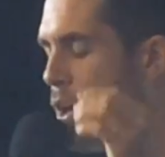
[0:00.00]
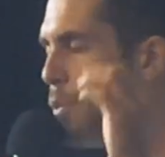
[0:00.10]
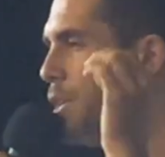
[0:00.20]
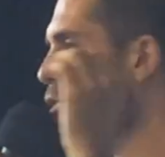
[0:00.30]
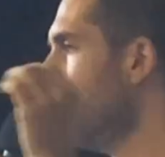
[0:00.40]

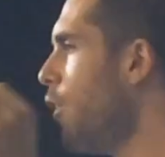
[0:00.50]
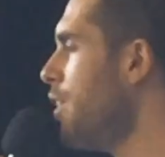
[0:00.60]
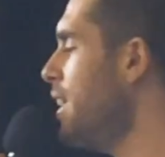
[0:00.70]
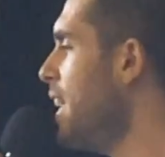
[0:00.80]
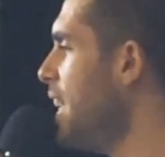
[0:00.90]
We do
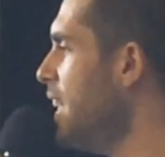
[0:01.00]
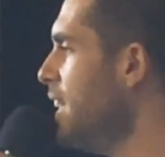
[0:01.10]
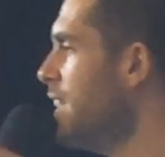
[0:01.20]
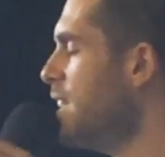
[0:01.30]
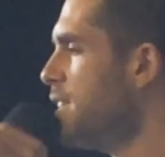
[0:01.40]
not
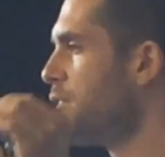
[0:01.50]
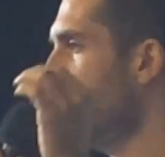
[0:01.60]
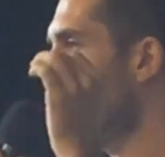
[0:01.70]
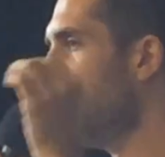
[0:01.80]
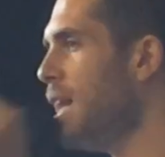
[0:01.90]
need
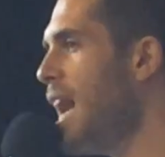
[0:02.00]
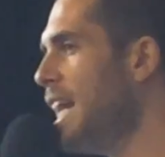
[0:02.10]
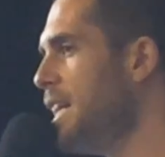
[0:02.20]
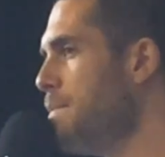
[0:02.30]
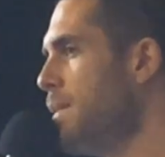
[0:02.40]
to
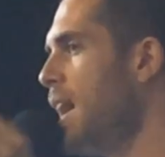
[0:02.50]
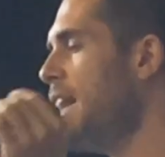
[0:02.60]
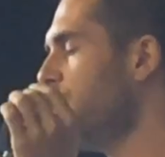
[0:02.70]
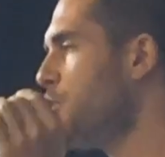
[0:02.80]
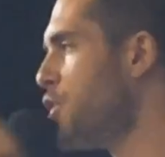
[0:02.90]
blame
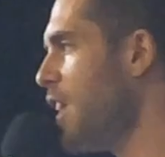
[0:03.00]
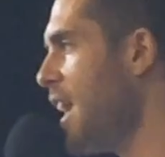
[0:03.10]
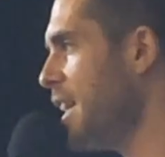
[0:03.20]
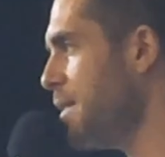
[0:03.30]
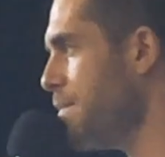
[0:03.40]
and
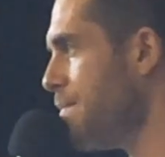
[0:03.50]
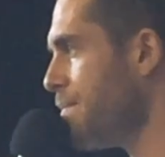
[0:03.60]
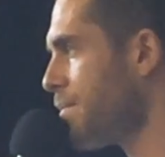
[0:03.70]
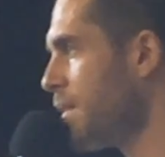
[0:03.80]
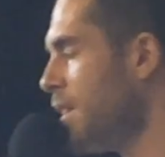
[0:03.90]
shame.
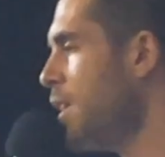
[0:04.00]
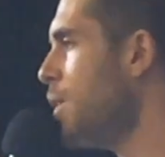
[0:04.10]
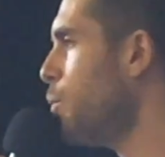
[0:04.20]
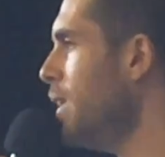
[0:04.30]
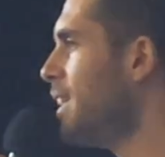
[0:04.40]

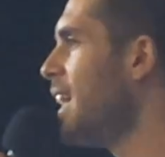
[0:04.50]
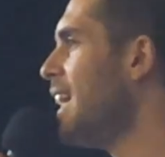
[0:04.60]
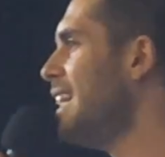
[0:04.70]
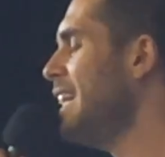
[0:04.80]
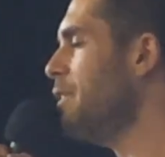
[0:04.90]
We
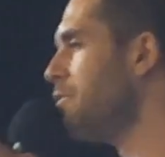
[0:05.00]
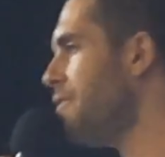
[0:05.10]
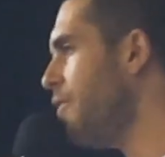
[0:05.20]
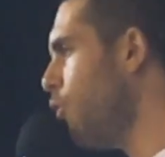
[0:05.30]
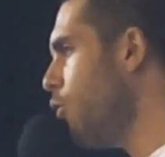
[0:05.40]
can
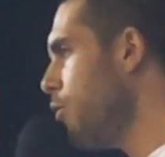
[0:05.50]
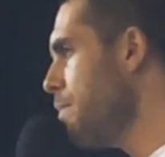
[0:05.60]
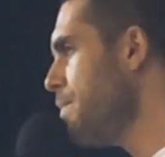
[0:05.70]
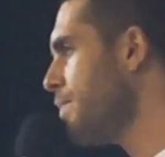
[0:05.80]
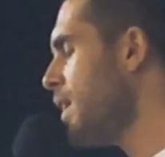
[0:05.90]

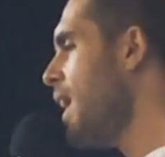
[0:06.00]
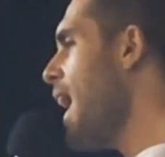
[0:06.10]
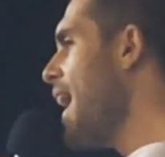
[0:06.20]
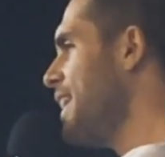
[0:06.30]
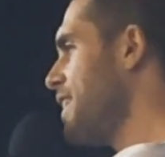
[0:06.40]
inform
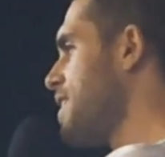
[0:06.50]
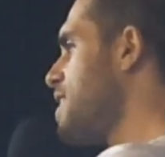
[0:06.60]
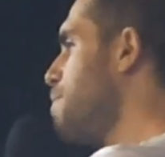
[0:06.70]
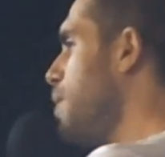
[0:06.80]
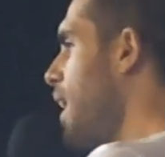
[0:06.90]
and
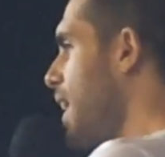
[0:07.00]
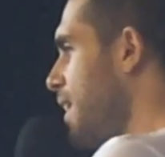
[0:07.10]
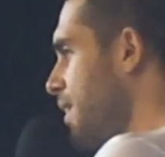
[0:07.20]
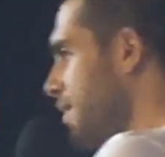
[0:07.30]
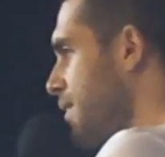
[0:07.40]

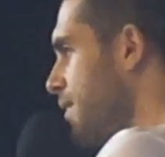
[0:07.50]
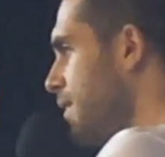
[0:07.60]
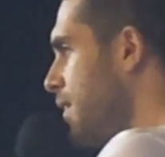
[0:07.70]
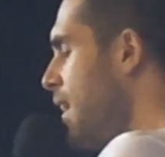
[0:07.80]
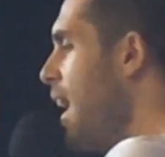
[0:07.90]
explain.
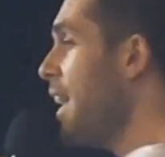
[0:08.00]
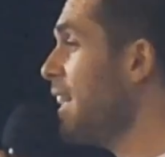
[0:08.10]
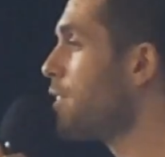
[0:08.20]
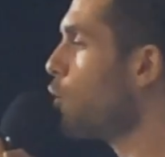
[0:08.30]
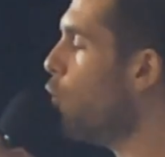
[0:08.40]
And
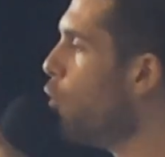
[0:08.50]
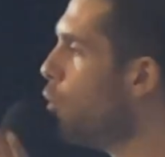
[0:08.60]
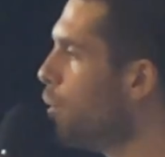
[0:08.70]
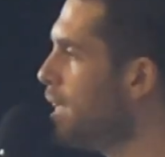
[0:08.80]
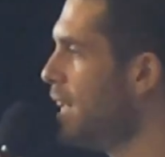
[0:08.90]
that's
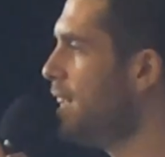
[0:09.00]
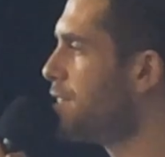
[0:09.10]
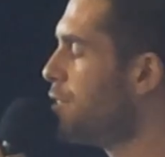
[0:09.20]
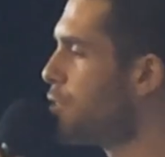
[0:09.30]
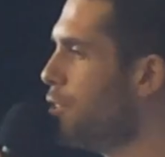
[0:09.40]
all we need
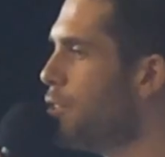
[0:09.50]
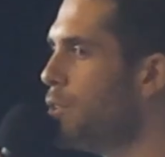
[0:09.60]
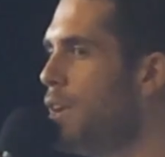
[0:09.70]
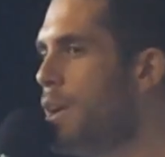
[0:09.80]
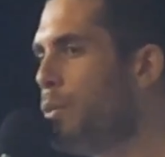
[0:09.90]
to
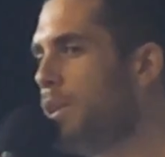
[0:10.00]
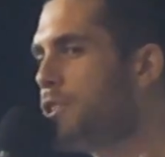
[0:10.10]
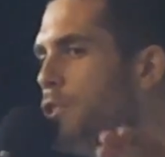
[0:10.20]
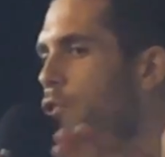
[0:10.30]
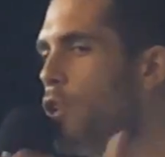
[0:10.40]
do. We
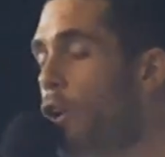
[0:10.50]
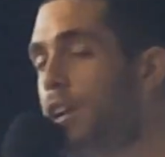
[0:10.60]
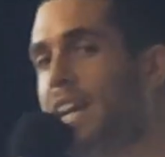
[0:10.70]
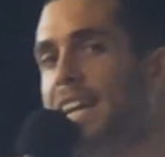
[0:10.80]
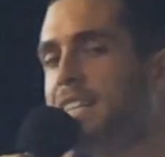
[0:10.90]
do
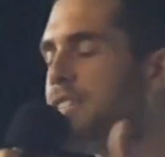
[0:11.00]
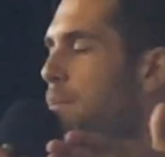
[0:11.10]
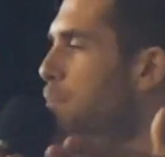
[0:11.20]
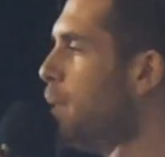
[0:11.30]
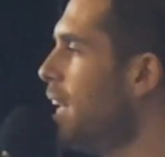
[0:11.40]
not need to
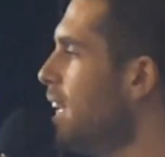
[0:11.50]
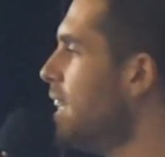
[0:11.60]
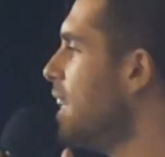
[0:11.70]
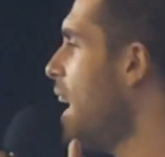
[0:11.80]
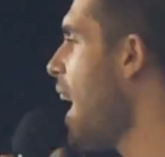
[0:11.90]

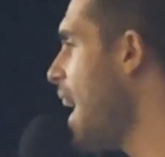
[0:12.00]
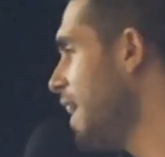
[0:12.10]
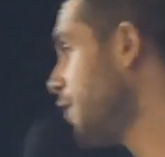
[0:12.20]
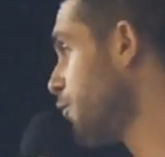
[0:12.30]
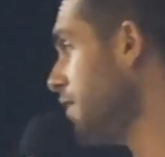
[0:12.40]
be
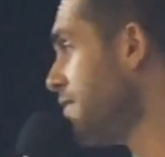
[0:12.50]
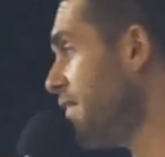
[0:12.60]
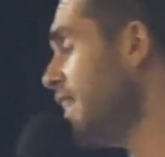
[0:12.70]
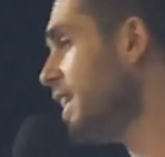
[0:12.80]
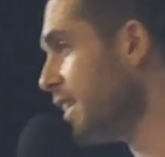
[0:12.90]
angry
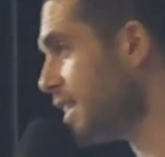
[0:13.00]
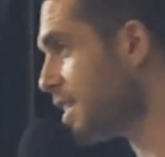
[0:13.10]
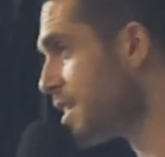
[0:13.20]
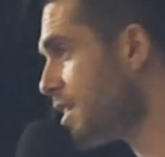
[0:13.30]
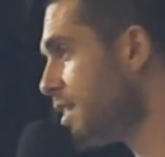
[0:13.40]

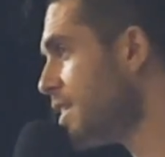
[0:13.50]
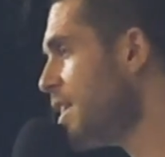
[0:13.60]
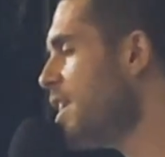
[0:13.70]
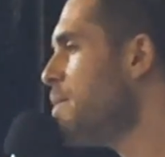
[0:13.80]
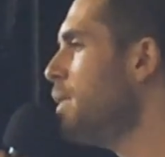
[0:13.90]
vegans,
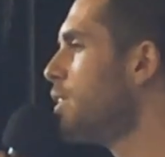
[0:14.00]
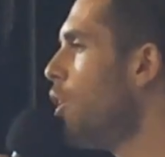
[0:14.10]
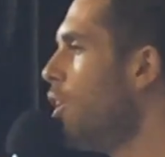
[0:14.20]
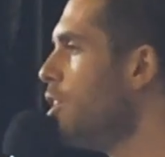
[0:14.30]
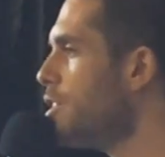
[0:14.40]

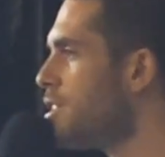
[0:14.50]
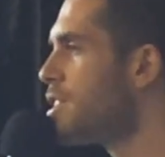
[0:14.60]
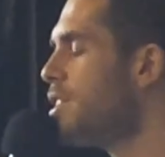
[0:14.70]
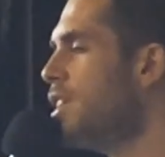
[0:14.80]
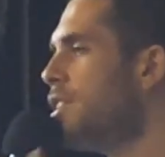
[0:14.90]

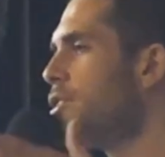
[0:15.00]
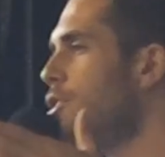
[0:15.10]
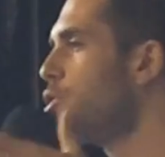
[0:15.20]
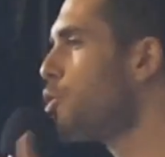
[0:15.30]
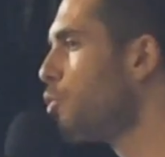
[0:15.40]
because
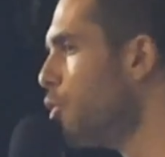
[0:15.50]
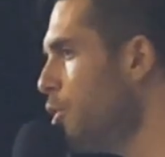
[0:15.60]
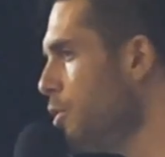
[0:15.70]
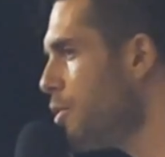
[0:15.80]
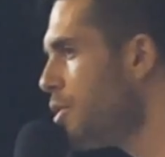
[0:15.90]
the
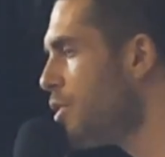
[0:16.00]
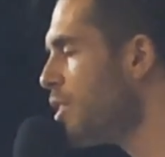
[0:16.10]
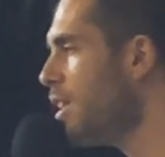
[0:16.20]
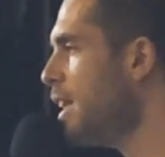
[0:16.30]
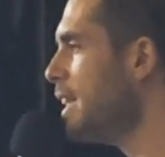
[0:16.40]
truth
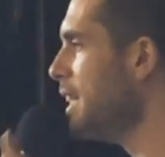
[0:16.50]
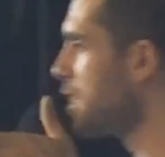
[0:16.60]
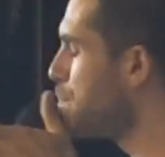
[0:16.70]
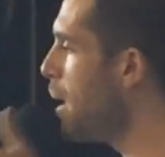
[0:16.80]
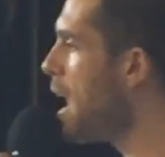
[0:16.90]

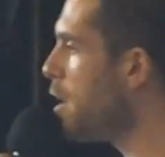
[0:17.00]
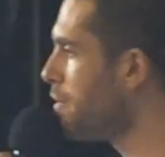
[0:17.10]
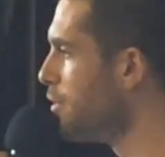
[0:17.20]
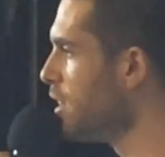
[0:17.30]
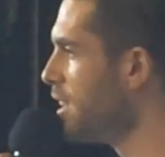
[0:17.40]
is
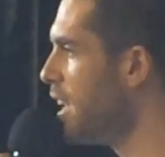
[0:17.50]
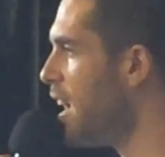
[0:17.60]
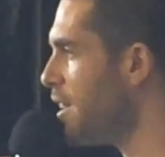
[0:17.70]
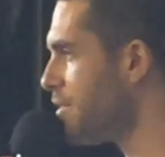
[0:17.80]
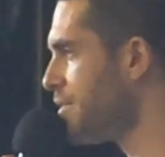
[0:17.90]
powerful
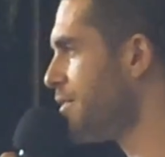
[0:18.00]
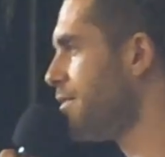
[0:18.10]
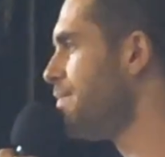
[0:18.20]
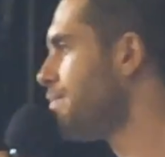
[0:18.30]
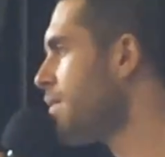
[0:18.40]
enough.
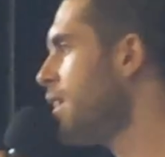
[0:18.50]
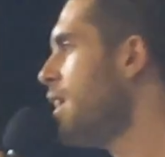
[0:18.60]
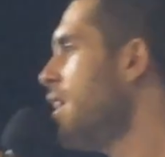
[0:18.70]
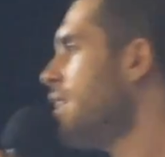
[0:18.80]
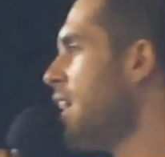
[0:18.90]

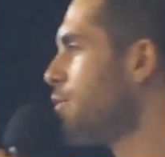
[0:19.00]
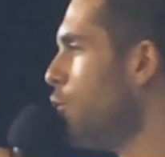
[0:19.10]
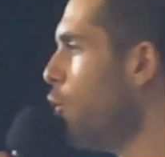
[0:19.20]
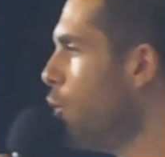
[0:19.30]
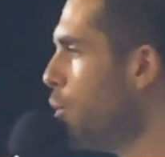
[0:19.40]
That's
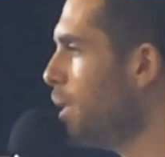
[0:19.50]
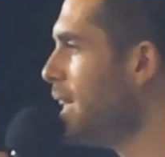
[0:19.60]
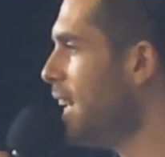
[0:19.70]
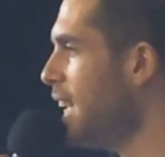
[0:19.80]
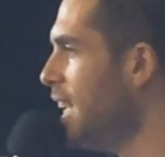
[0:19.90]
all we
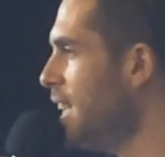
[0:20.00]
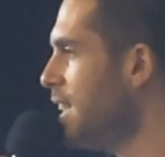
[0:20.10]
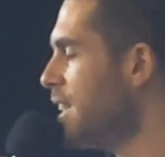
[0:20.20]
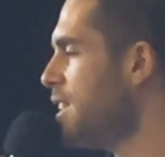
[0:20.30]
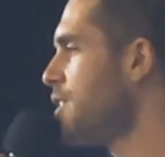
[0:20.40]

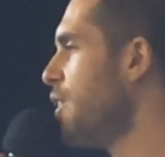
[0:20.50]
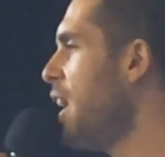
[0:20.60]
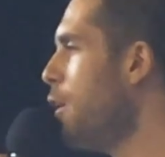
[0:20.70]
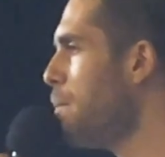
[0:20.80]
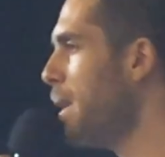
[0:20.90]
need to
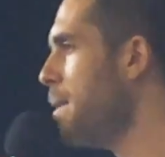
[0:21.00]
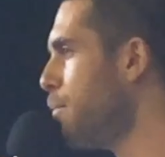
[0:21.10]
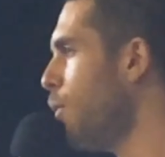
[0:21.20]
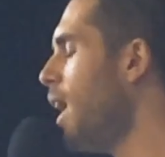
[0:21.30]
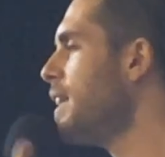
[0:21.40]
help
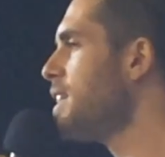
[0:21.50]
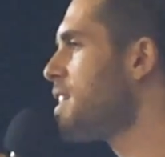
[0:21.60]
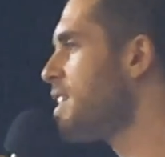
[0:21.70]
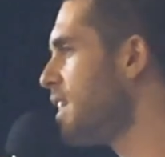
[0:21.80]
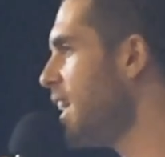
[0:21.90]
people
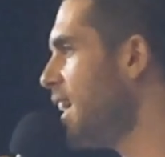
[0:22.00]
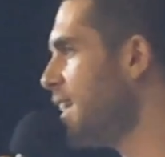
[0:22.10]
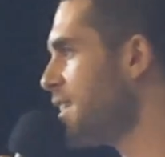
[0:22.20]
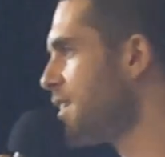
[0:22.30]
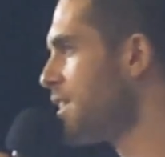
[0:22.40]

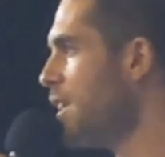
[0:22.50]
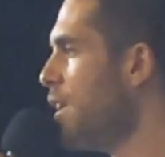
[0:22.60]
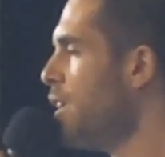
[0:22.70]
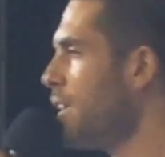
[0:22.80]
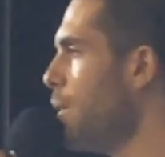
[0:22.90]
understand
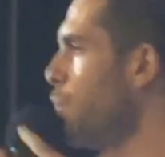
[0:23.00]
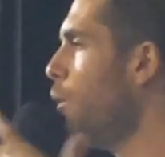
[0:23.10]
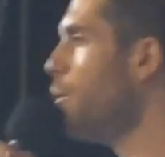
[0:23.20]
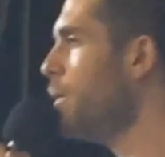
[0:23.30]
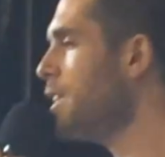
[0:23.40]
that
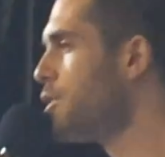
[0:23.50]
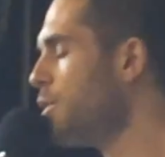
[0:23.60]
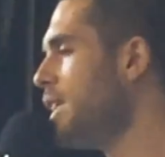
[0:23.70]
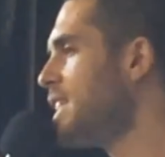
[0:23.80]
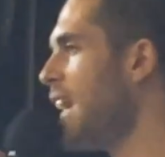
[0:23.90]
what we're
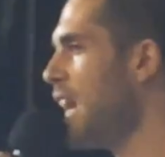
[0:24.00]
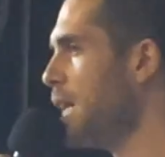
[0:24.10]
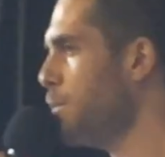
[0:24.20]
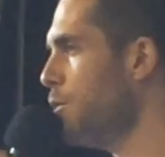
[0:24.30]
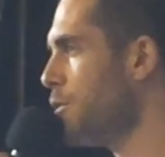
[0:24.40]
doing to
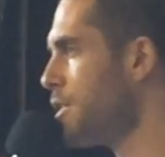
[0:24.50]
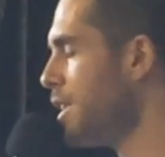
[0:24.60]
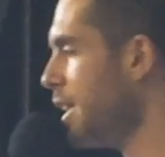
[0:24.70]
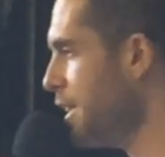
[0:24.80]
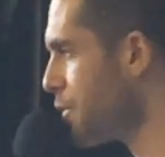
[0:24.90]
animals
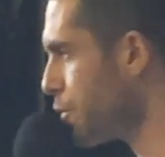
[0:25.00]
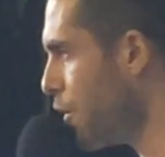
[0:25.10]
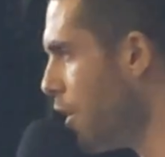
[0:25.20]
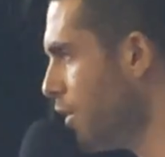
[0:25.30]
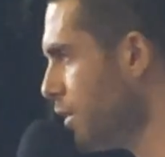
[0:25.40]
is
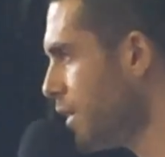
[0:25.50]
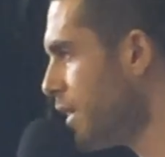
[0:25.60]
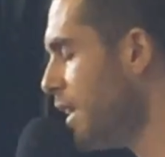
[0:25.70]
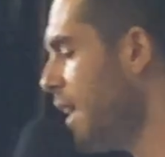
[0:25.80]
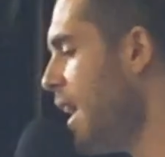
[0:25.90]
wrong,
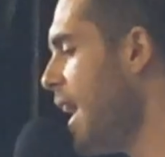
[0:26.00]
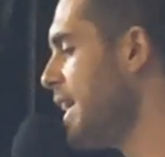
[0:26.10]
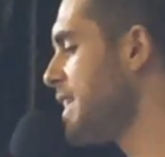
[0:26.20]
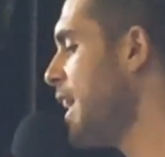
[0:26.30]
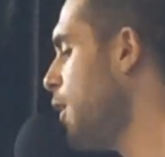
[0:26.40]

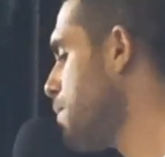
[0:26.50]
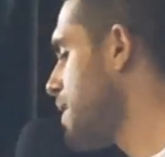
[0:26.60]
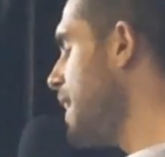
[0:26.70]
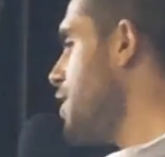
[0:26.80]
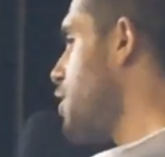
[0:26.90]
and to help
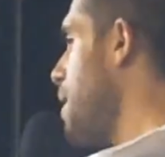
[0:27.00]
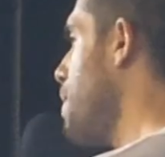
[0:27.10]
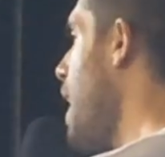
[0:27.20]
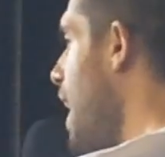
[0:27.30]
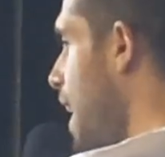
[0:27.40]
teach them
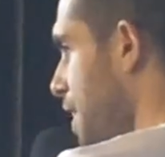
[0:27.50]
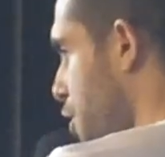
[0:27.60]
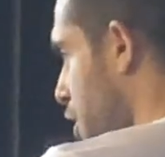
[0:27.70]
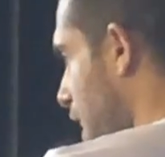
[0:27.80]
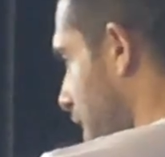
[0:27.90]
how to
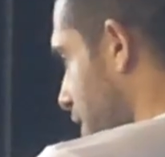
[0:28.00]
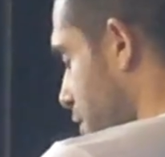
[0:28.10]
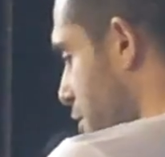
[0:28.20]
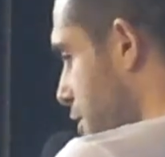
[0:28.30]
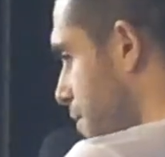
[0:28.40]

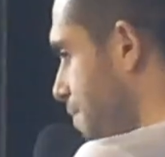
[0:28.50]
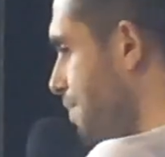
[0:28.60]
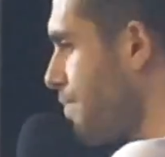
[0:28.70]
change.